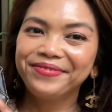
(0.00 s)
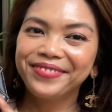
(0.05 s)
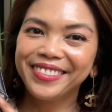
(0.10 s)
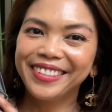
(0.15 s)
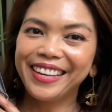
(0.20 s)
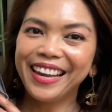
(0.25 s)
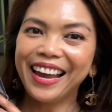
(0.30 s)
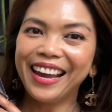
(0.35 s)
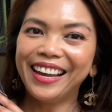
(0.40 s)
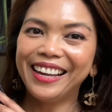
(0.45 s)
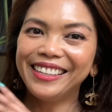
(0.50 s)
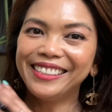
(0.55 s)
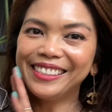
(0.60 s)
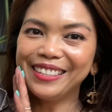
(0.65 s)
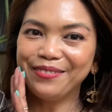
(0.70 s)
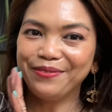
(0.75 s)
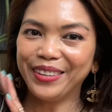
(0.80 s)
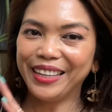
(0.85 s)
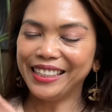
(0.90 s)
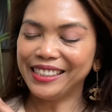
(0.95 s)
Yes,
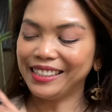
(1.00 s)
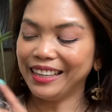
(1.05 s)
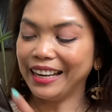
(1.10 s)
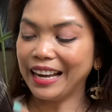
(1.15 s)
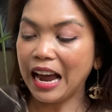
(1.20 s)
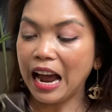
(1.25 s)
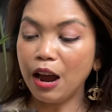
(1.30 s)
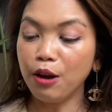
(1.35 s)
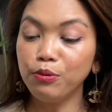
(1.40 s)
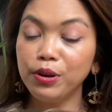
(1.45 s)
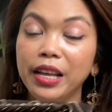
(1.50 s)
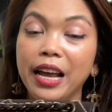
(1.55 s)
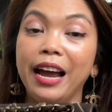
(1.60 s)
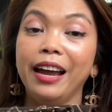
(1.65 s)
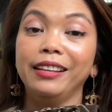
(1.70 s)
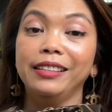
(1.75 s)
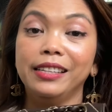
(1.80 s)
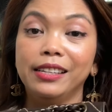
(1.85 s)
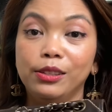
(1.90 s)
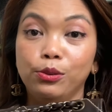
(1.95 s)
amazing. I would
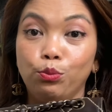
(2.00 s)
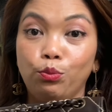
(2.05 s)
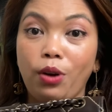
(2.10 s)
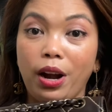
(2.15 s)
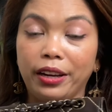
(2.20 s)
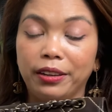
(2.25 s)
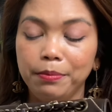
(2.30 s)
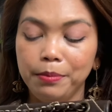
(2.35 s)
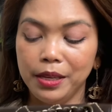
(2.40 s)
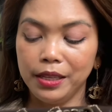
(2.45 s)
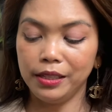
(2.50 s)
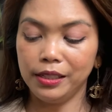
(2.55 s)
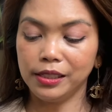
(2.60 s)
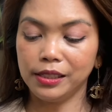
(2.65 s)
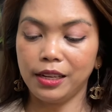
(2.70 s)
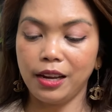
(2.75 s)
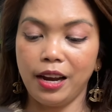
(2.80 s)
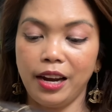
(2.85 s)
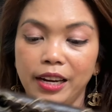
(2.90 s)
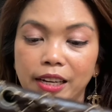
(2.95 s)
highly recommend this,
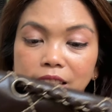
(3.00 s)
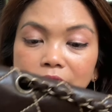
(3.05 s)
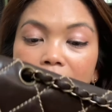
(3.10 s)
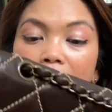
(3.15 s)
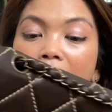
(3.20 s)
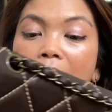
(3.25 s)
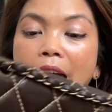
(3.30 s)
guys.